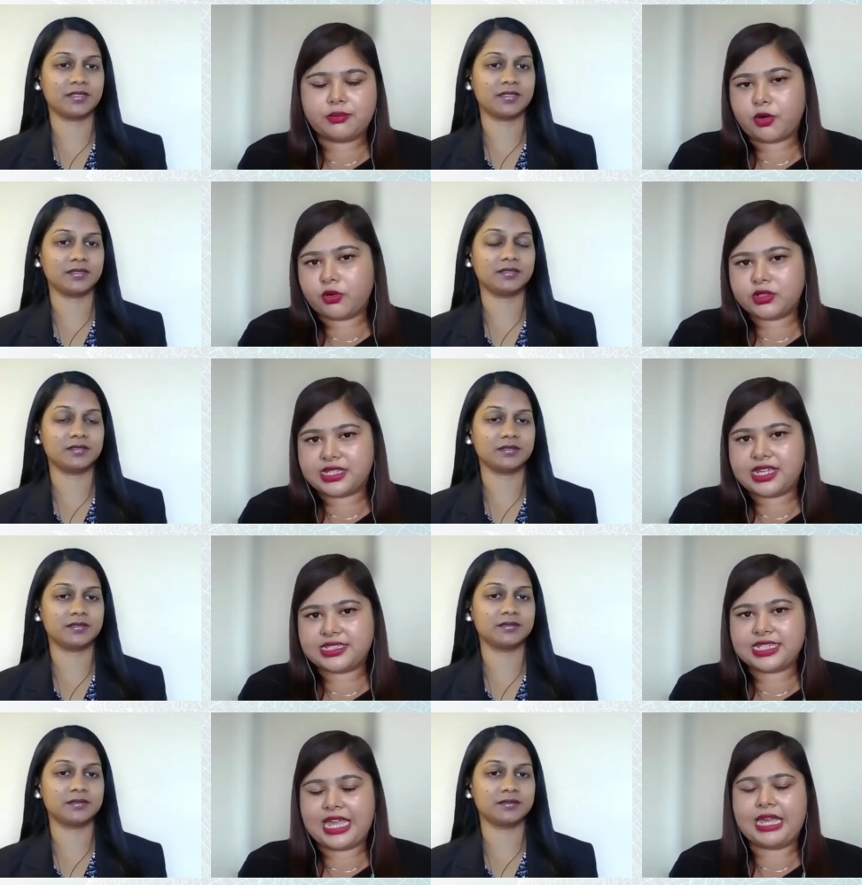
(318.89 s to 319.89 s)

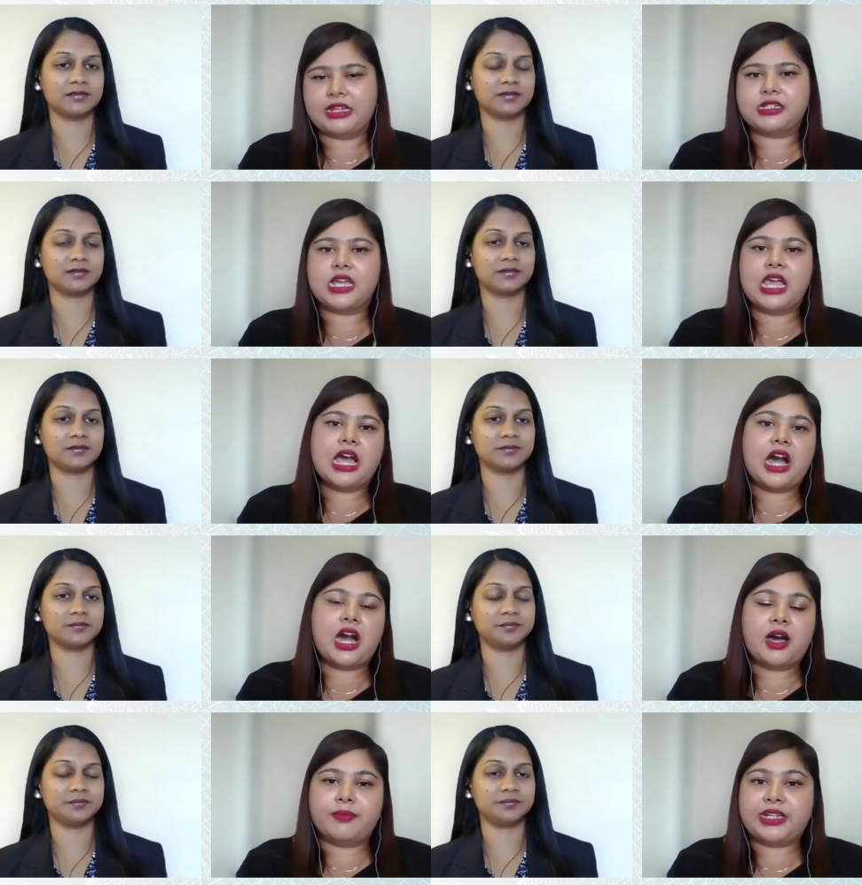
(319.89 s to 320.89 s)
Speaker 1: process and
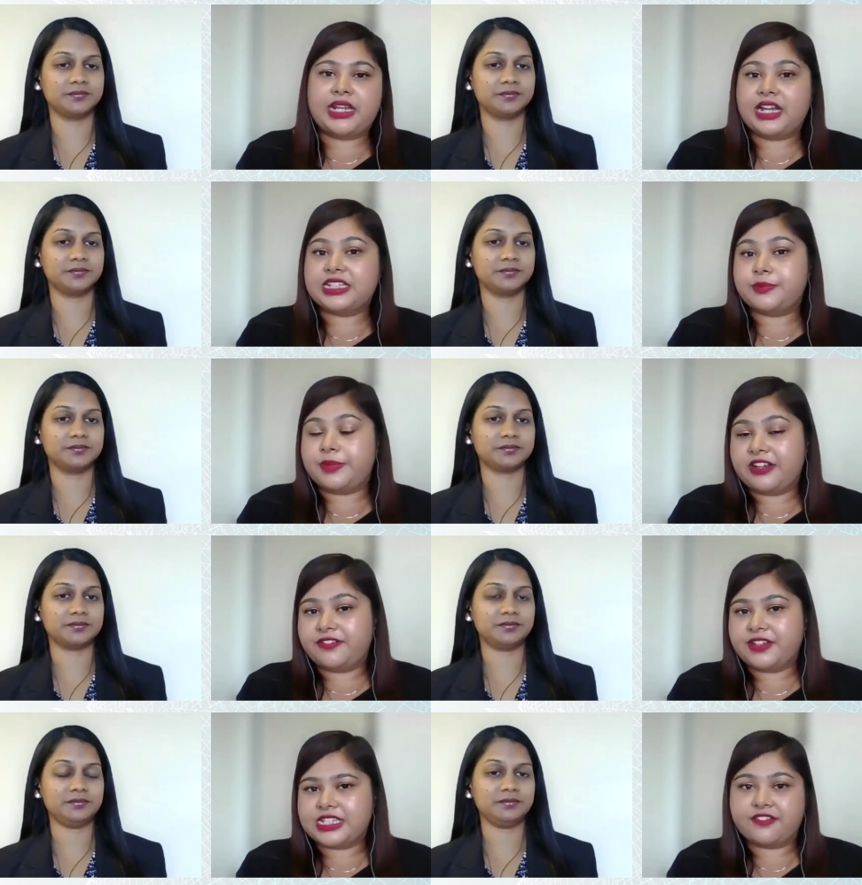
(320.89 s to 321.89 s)
um, clients
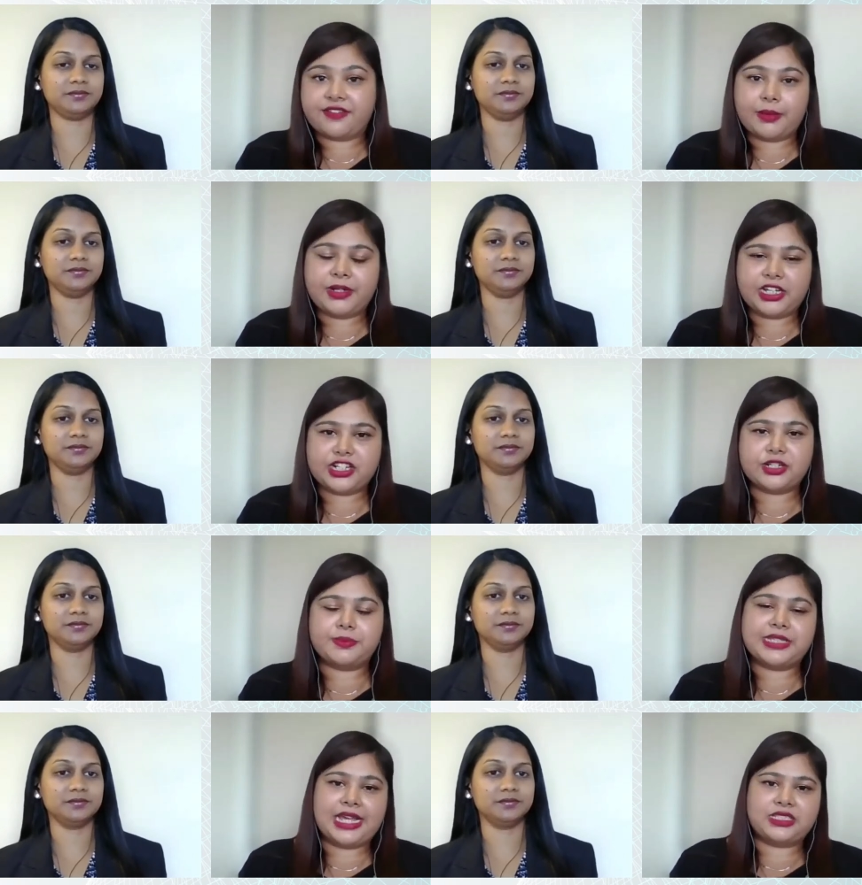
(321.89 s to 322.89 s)
benefiting from learnerships
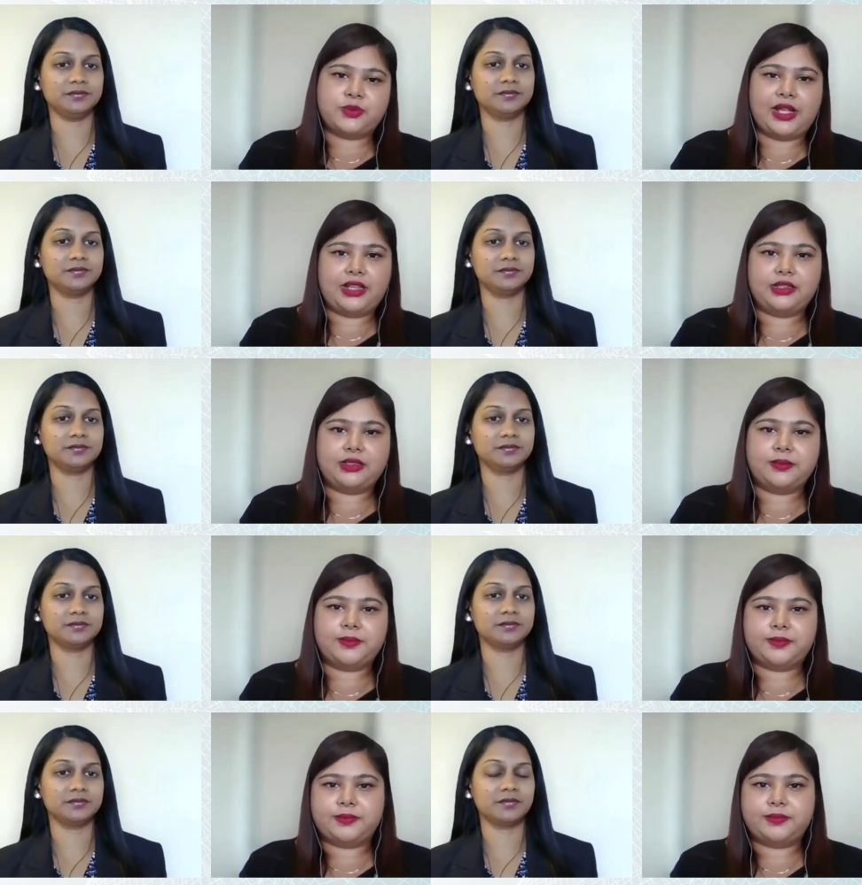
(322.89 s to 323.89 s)
as well?
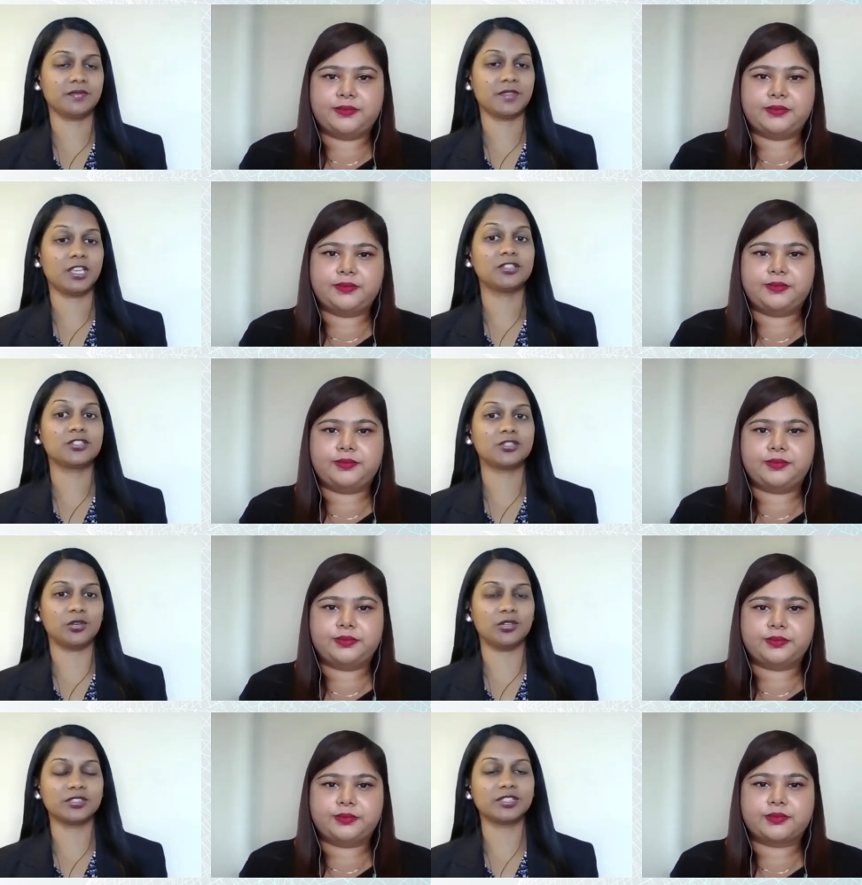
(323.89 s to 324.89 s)

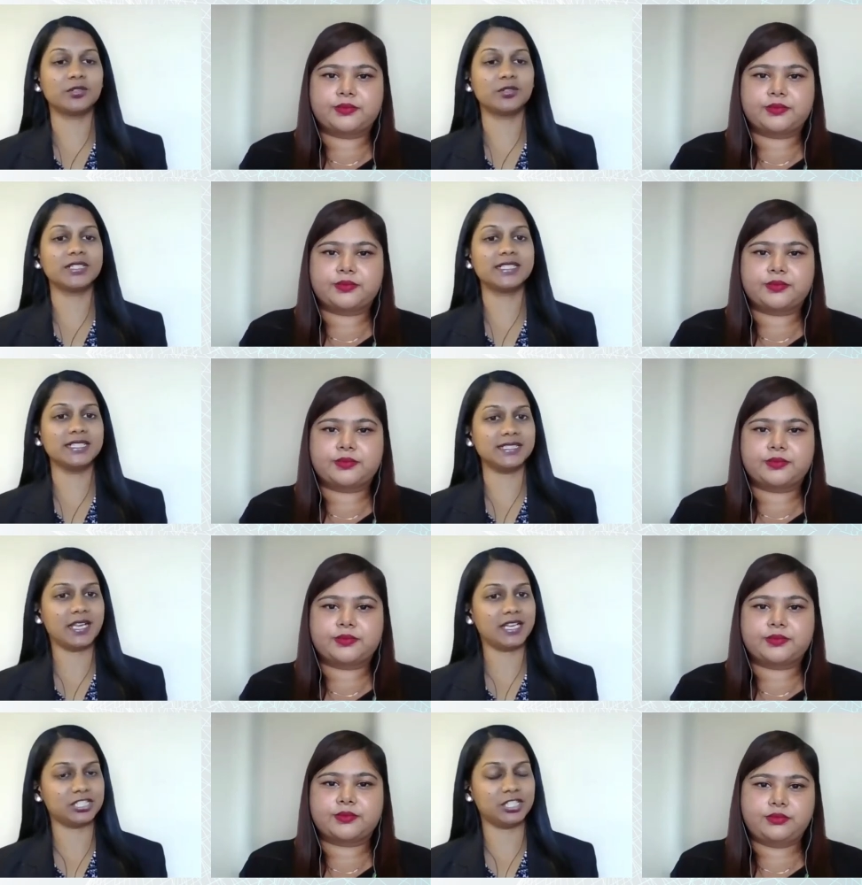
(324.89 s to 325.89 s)
Speaker 2: Sure. So SEESA
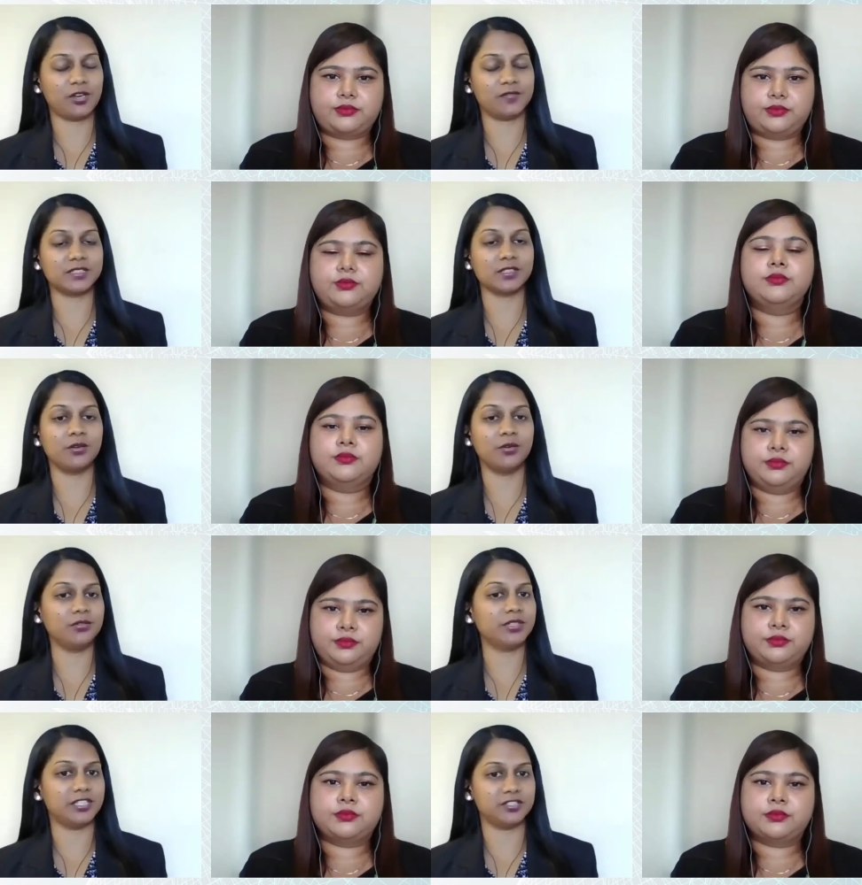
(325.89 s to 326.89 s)
actually offers a whole
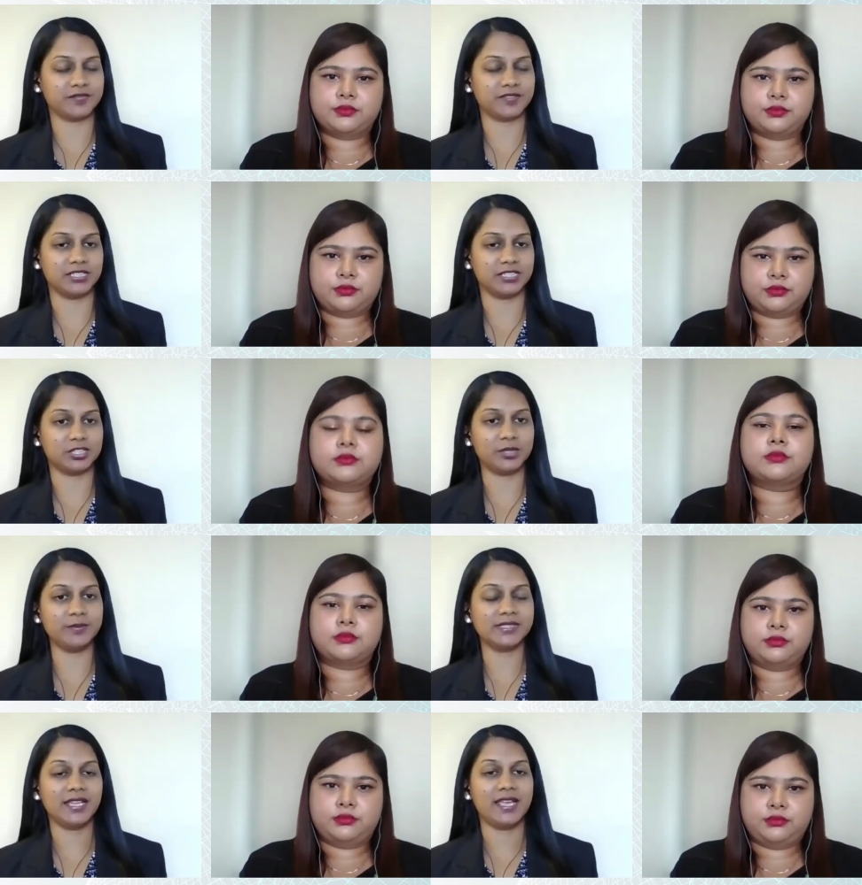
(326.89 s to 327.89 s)
range of
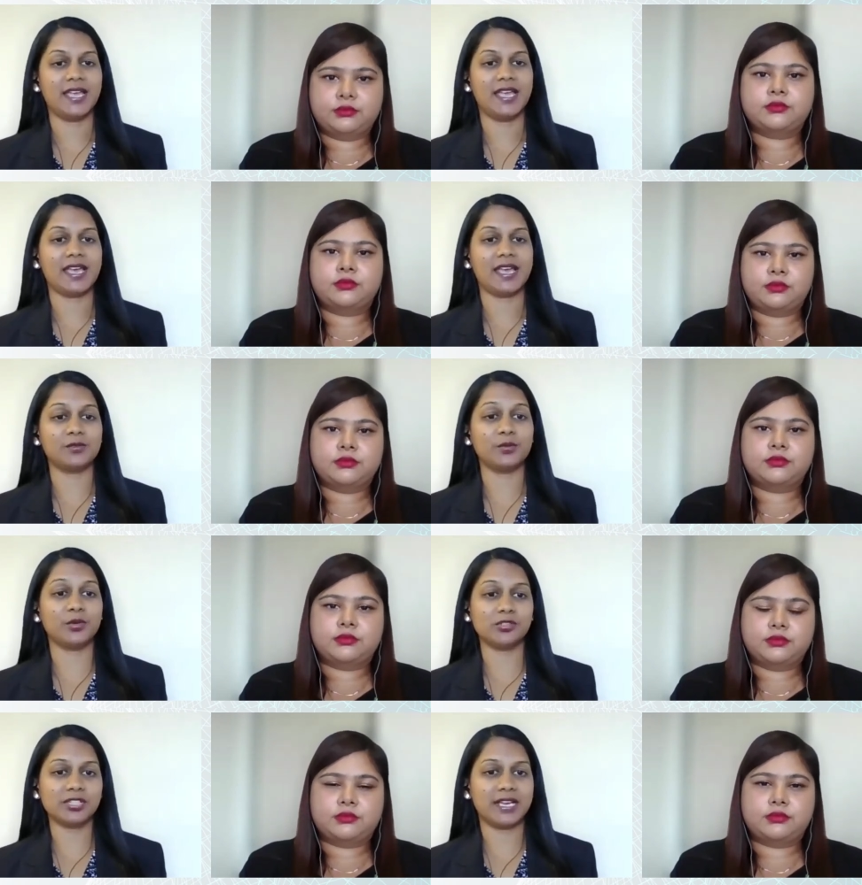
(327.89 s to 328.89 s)
learnerships, and we
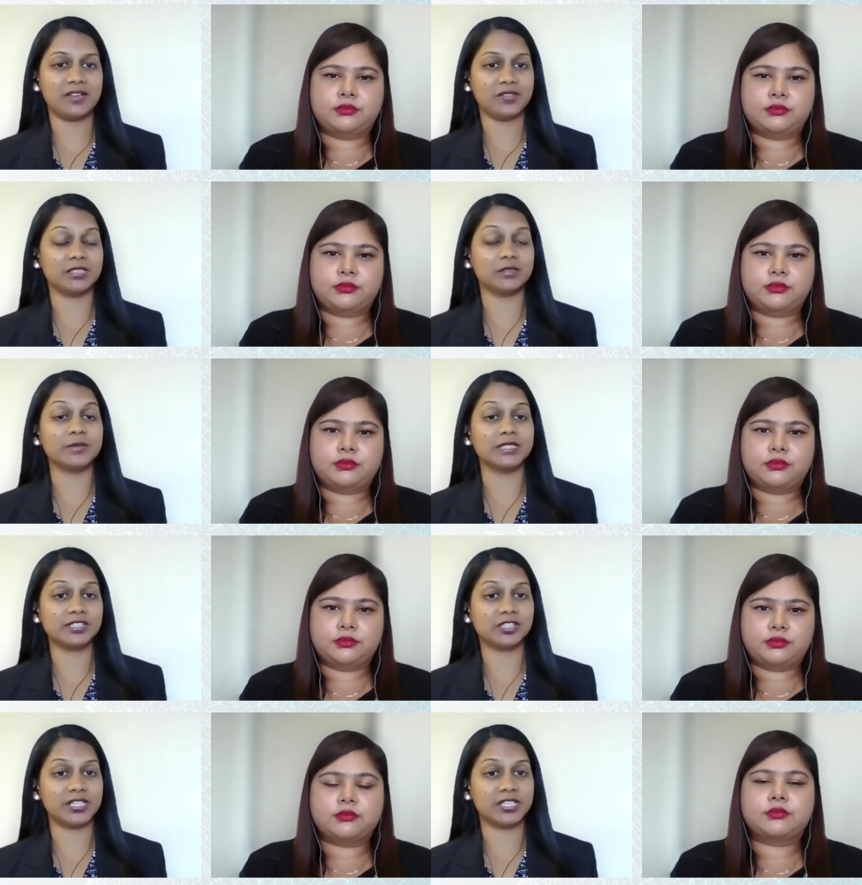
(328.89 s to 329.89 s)
also have an
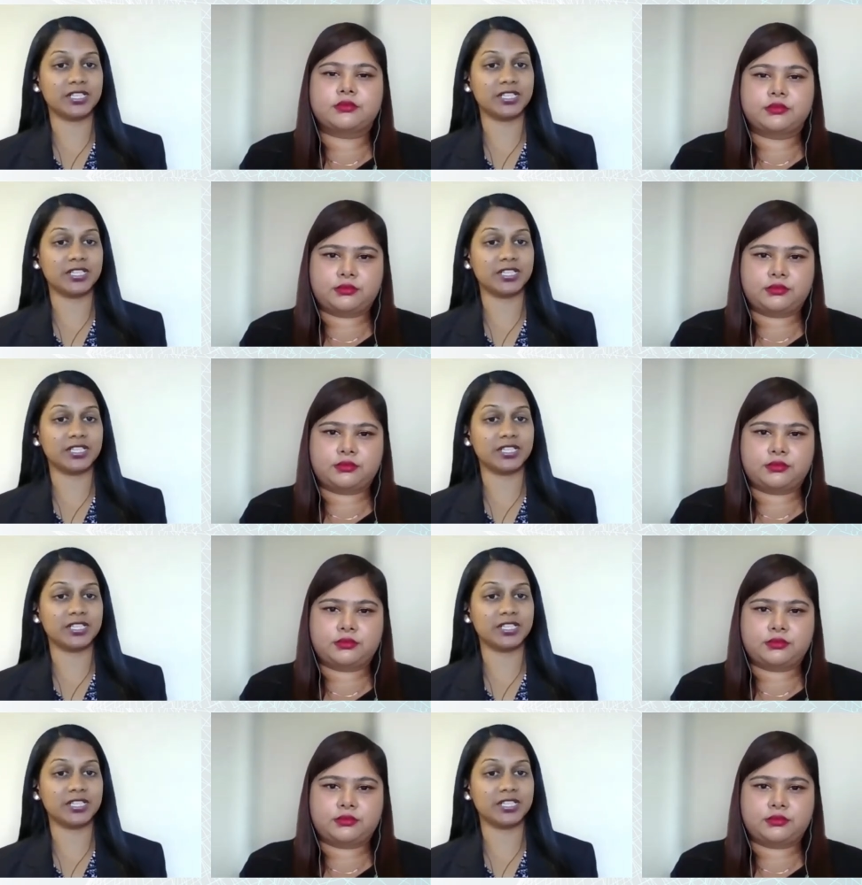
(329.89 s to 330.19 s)
administrative